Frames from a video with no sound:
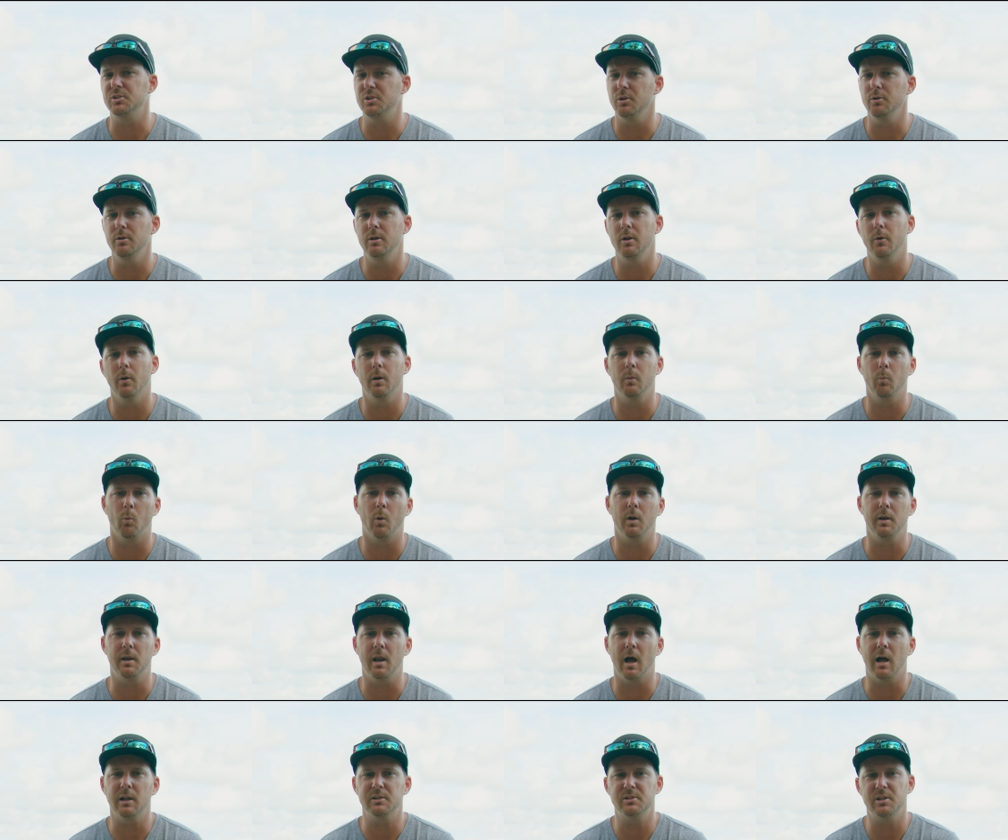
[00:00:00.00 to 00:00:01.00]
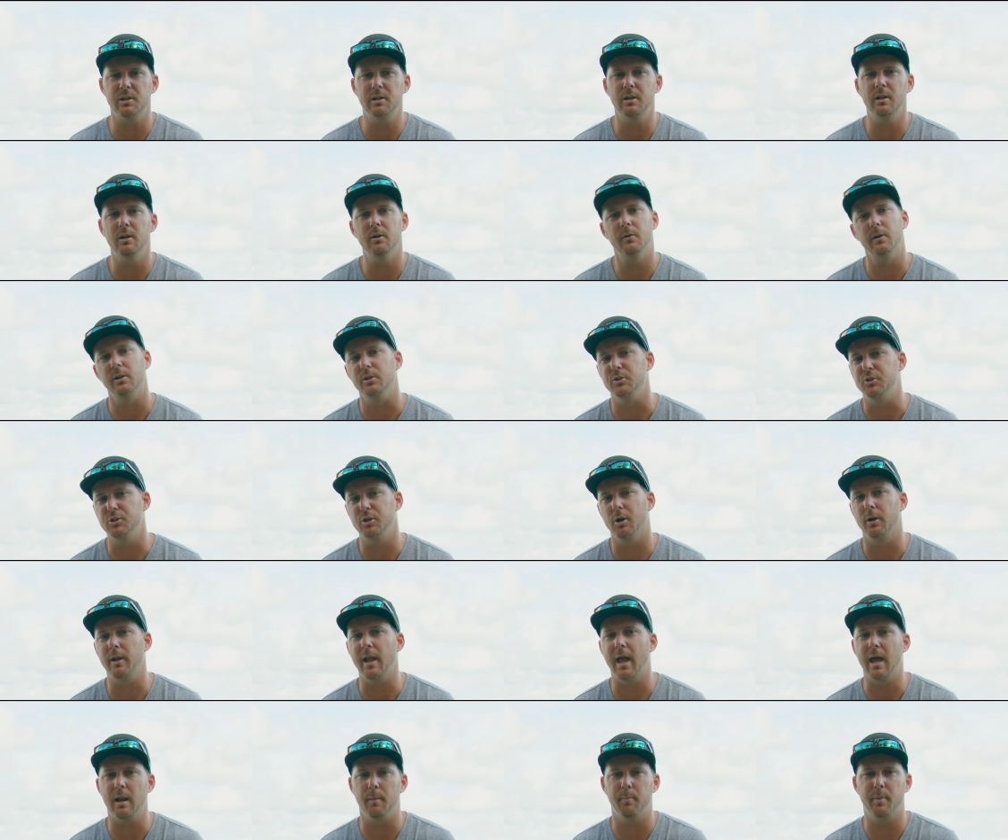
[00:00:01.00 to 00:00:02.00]
to do and what not to do and show
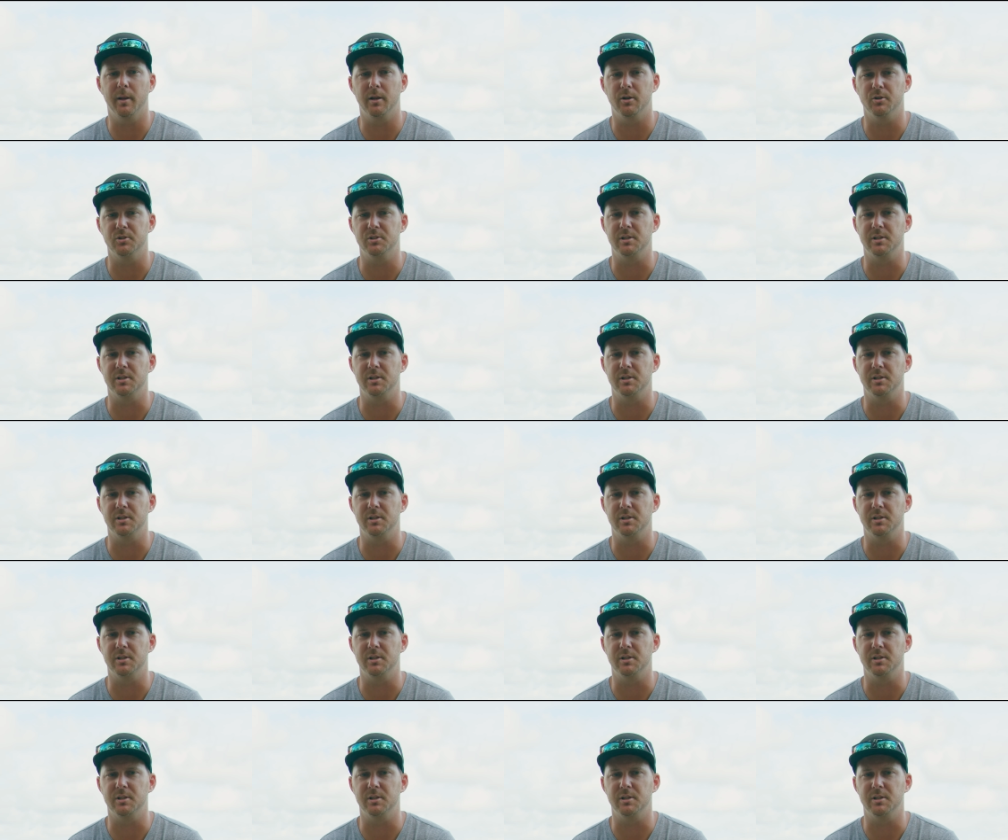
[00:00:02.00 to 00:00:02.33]
you how to pick your